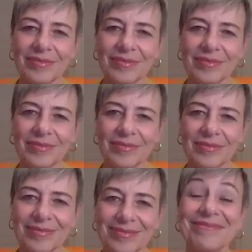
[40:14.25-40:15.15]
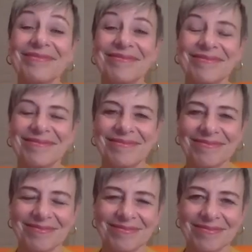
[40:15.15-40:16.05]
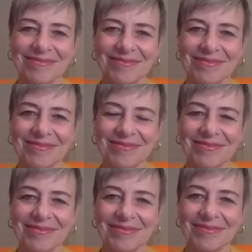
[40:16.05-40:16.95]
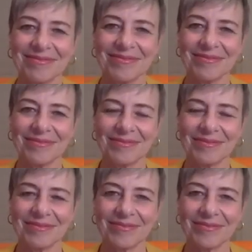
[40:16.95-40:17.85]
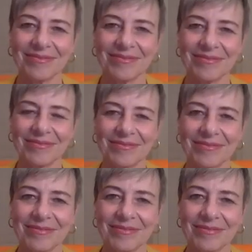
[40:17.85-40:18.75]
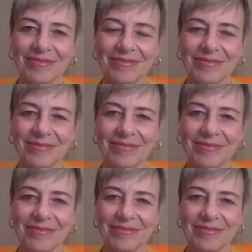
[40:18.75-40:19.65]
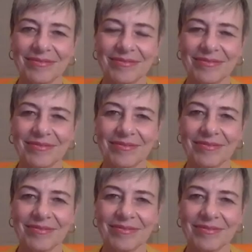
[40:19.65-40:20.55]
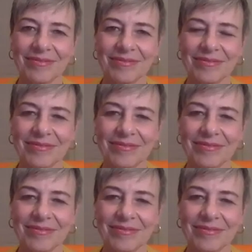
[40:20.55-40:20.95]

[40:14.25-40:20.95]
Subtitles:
No words are spoken by the person on screen.